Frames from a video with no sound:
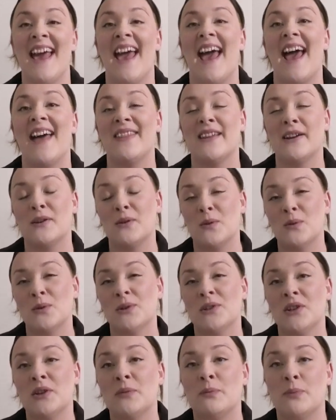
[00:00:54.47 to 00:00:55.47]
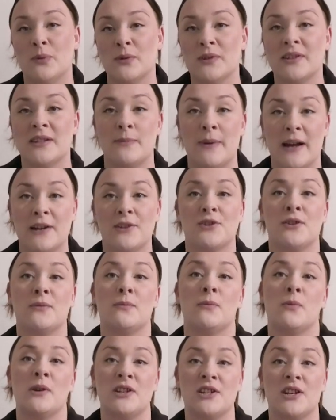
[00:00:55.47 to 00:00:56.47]
And there are also broad
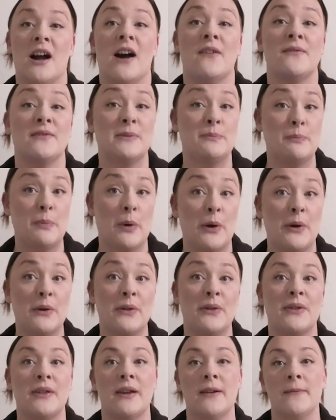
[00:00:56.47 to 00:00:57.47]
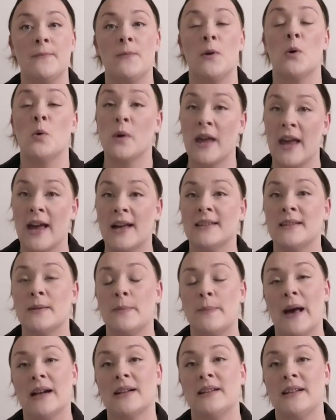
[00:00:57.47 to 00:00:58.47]
spectrum, which covers both, all counts of
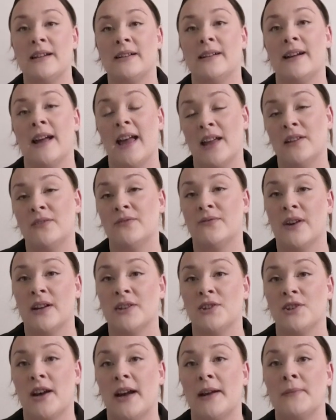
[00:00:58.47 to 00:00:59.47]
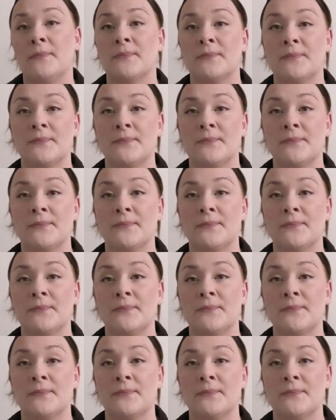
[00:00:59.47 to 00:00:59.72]
bacteria and fungi.